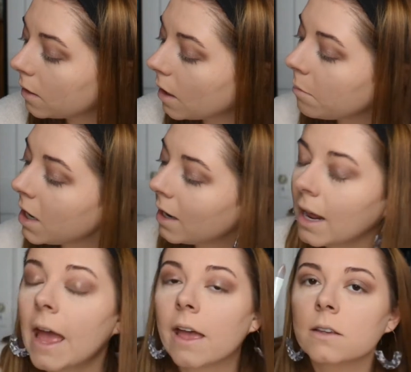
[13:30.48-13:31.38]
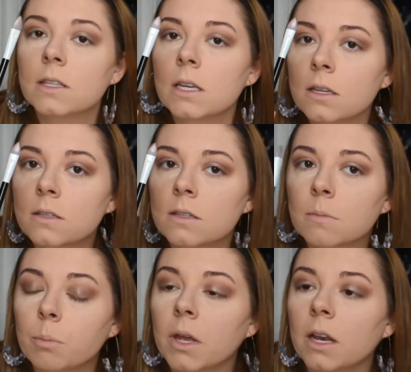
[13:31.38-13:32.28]
I'm not gonna axe this,
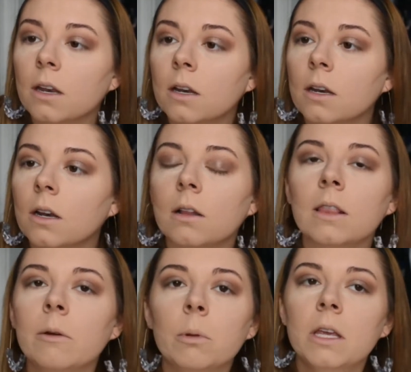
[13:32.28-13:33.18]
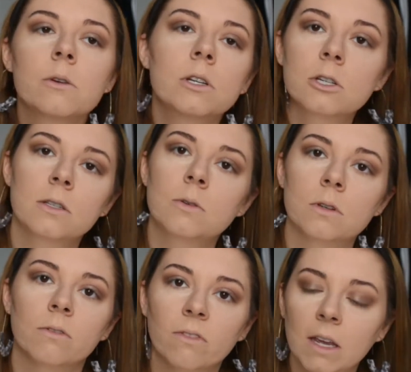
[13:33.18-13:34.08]
but literally you could just use
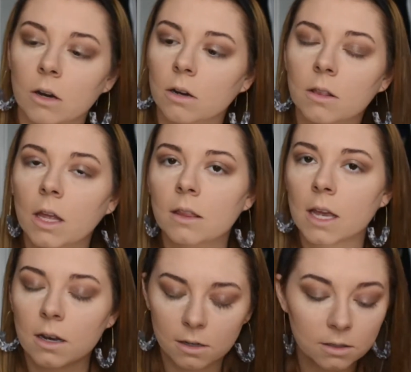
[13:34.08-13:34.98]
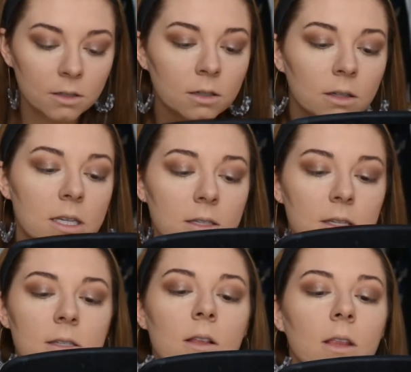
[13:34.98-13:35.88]
your finger. Like that, this
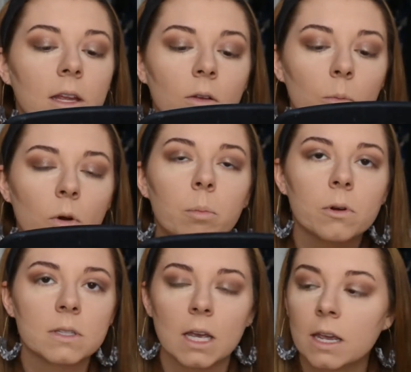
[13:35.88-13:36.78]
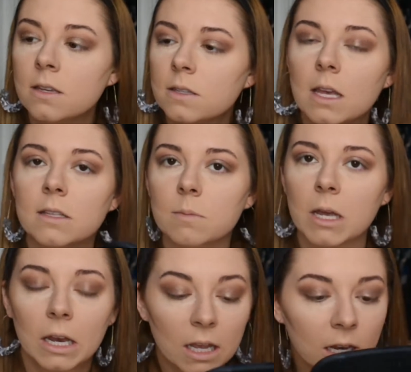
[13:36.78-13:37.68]
is a little more precise, that's
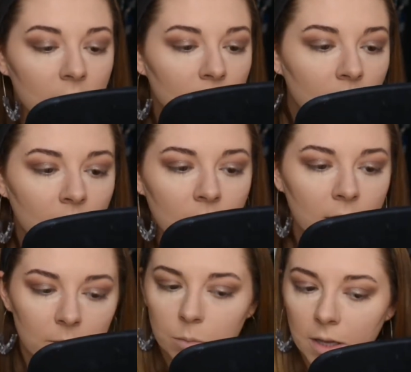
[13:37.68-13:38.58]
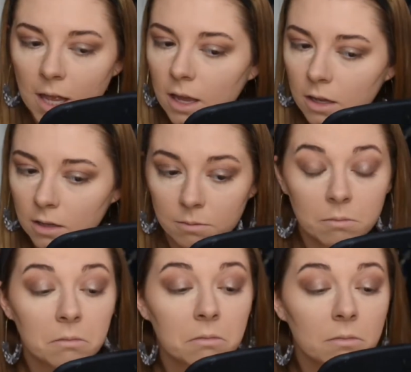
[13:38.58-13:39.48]
about it. But like,
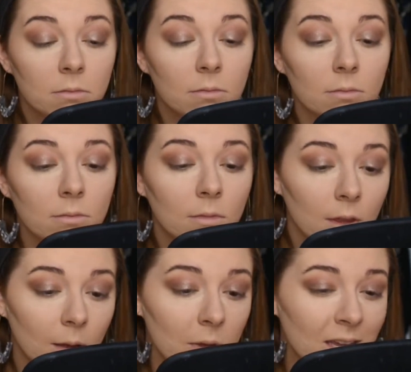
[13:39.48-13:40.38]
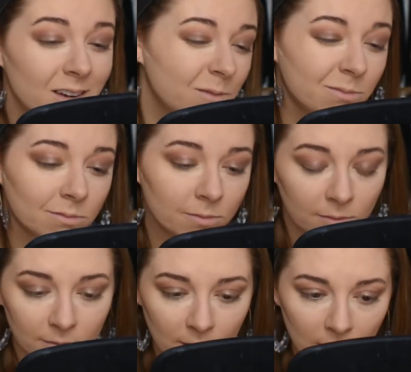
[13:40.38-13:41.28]
I mean,
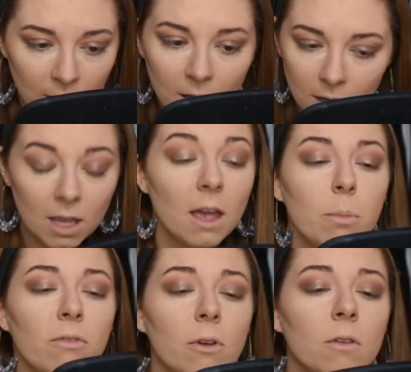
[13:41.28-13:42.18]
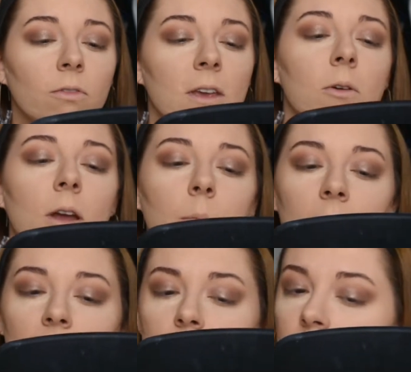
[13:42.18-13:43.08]
yeah, I prefer the finger
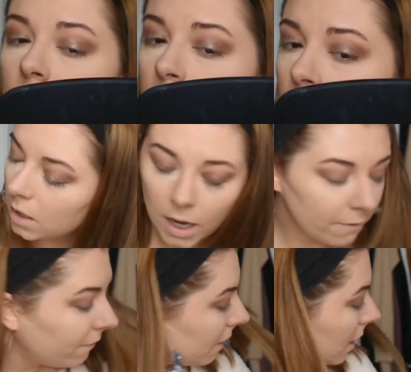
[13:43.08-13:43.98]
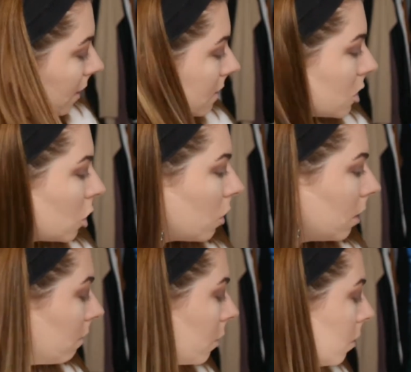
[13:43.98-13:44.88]
application. I feel like this
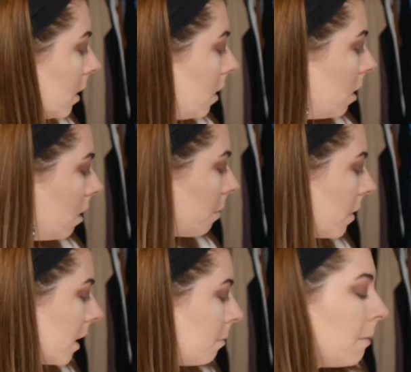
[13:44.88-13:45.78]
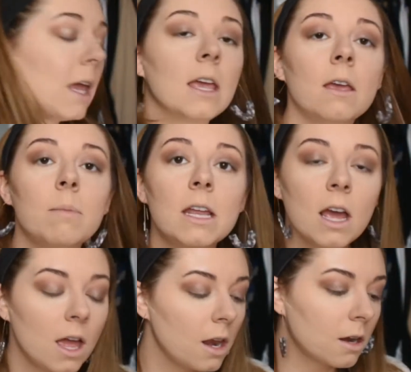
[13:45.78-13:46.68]
could ruin the look, but maybe
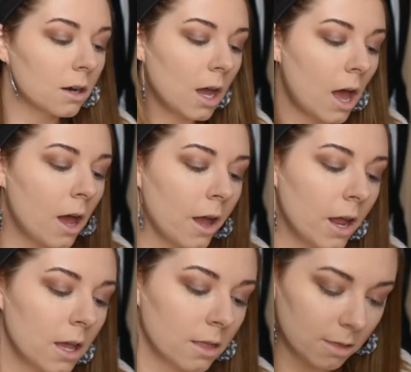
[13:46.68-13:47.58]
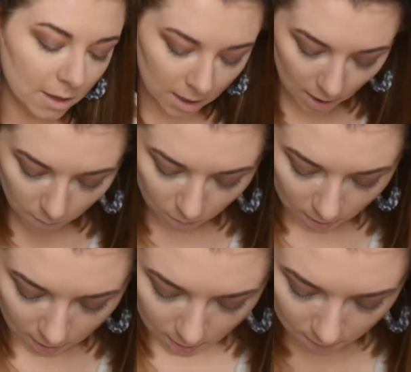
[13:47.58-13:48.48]
not. I think I
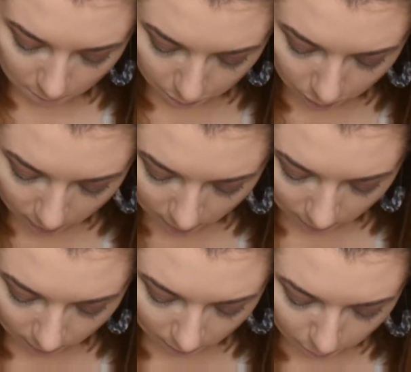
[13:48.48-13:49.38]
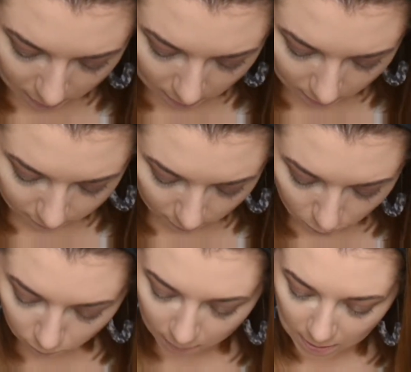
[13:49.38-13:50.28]
wanna put a little bit of the
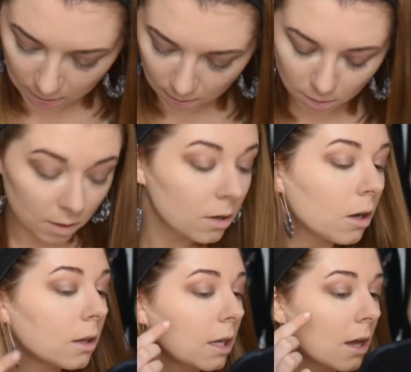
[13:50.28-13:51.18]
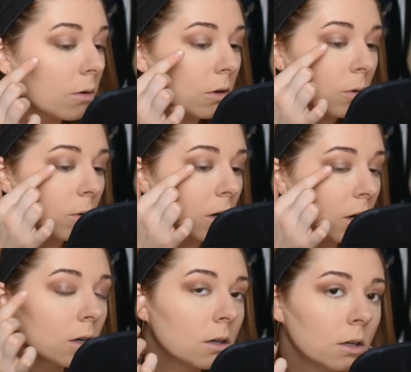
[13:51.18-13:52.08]
green on the outer
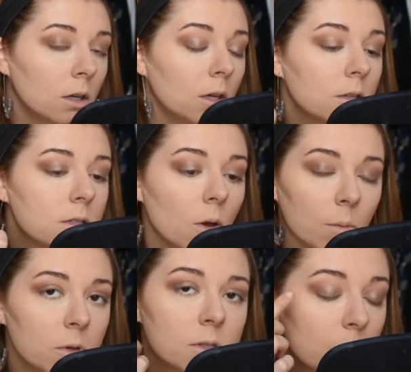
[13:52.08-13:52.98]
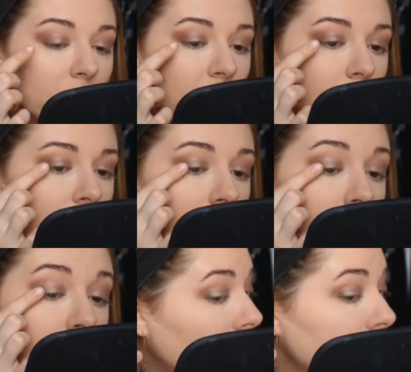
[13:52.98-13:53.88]
corner. So I'm using my finger now.
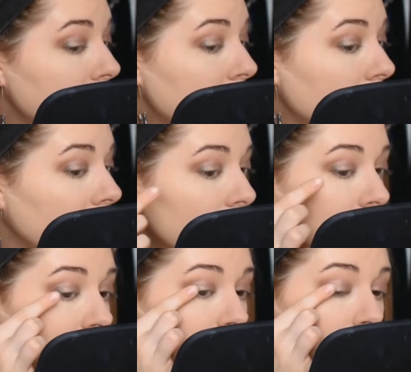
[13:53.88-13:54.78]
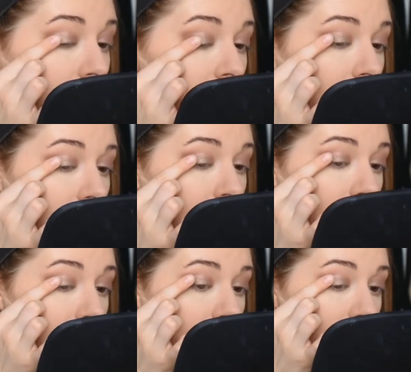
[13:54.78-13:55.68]
Oh shit, I don't like that. I don't
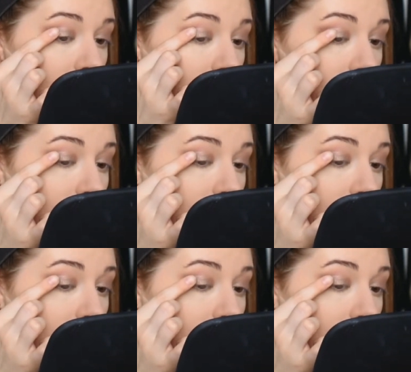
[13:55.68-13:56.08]
think I like it.